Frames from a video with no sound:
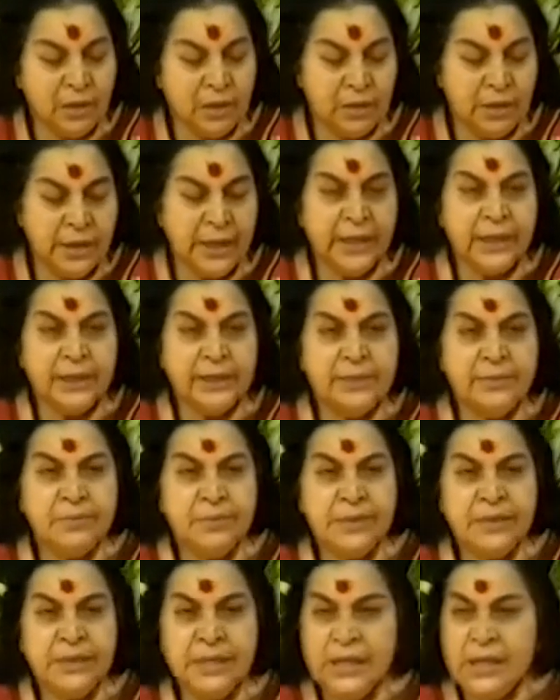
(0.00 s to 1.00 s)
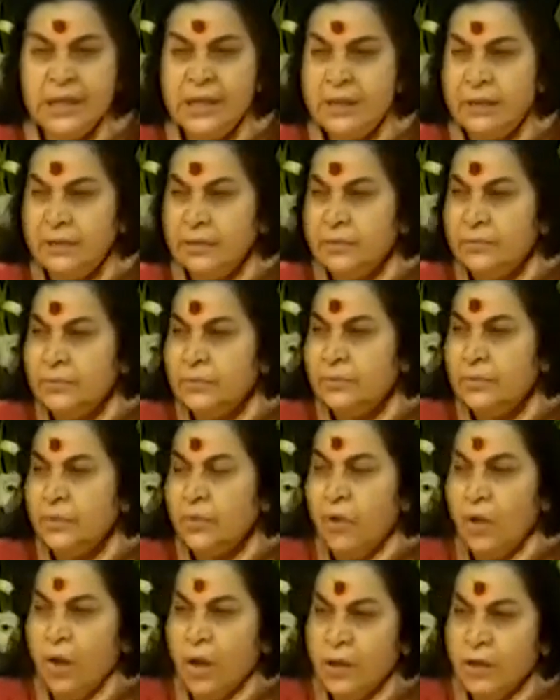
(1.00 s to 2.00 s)
negativity,
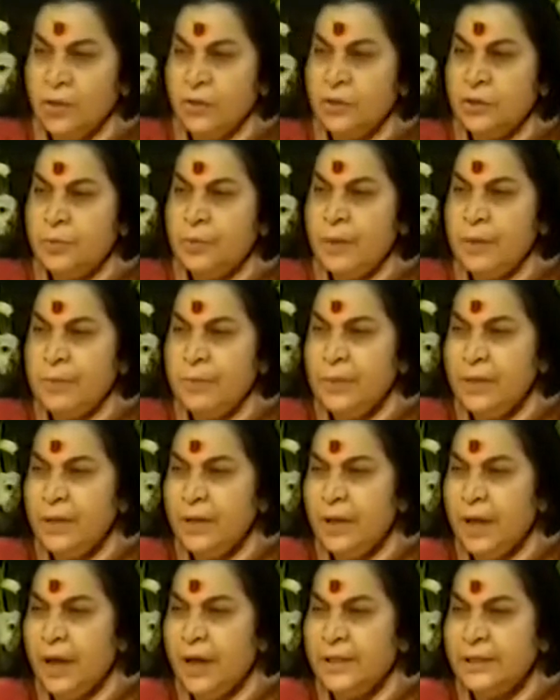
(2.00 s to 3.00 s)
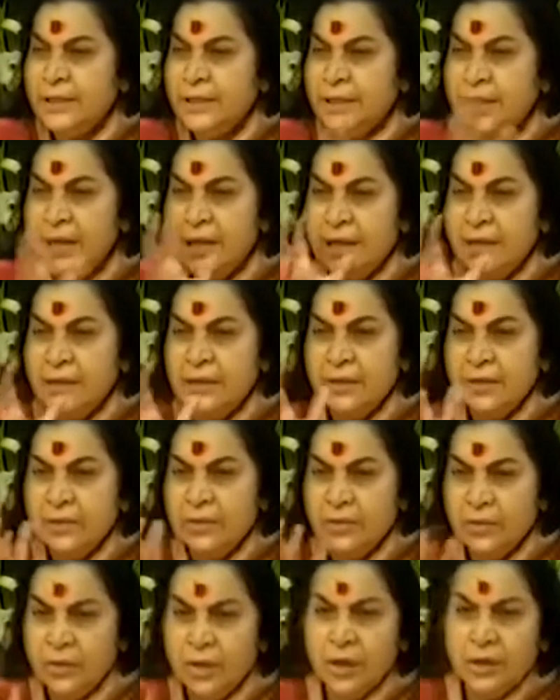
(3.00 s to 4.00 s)
all those people are still
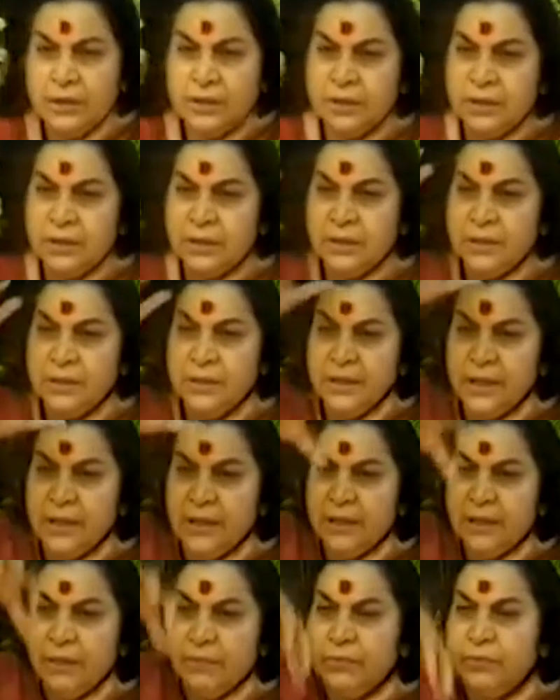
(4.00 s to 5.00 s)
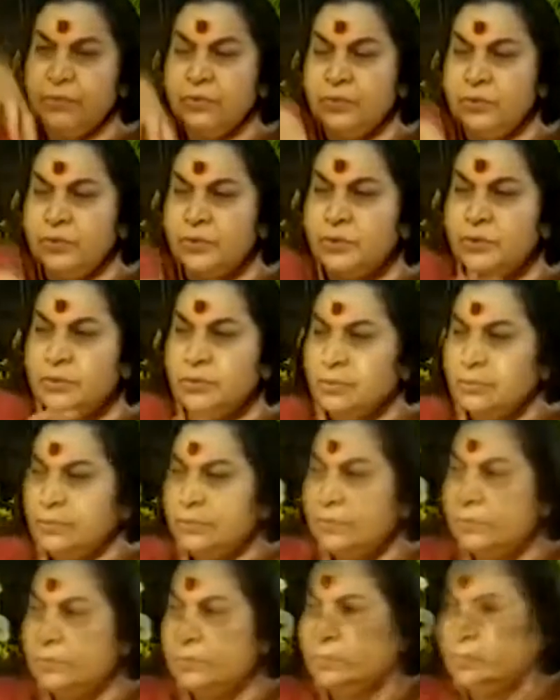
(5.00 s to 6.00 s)
not yet the fruits.
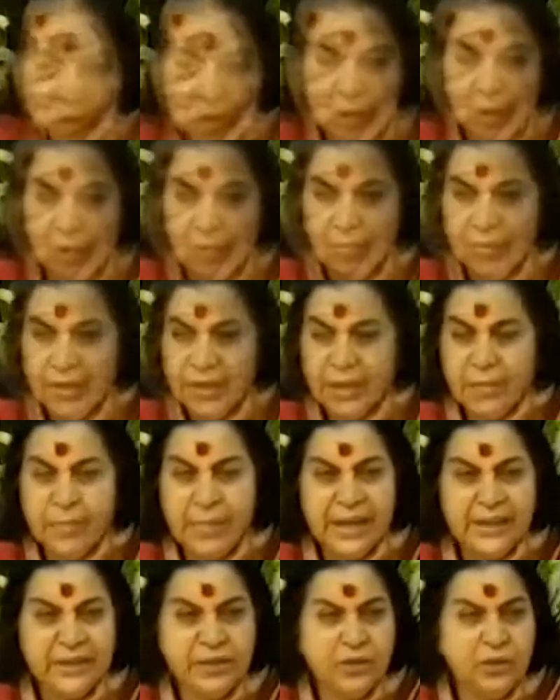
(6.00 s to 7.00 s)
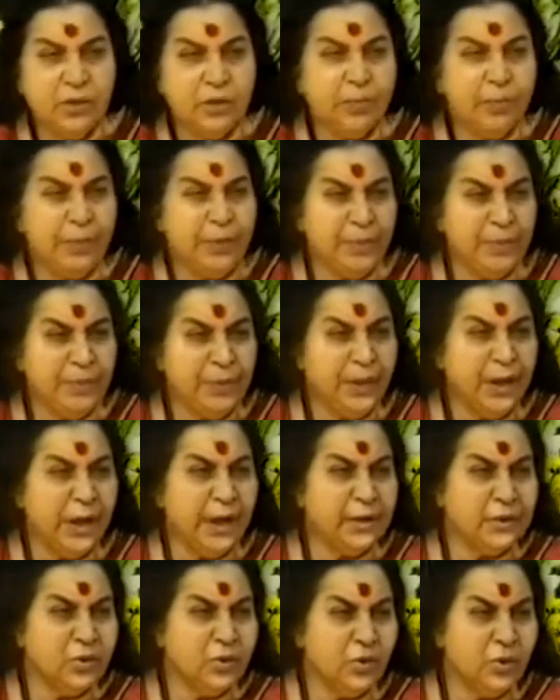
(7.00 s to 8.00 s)
But the matured people
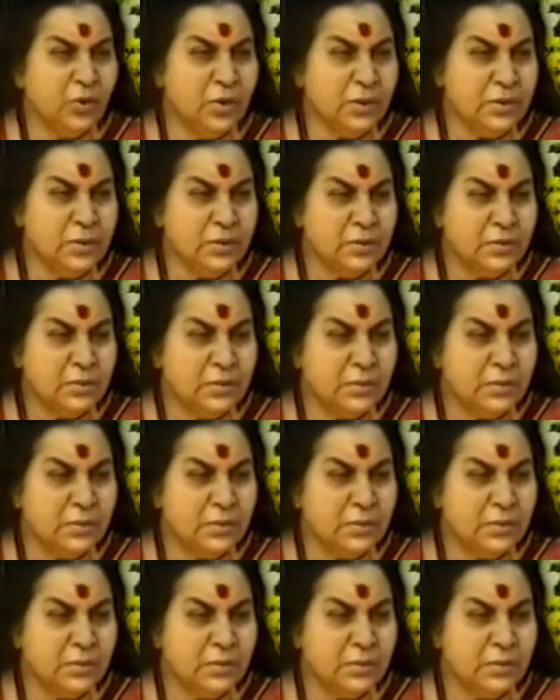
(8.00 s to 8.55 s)
are those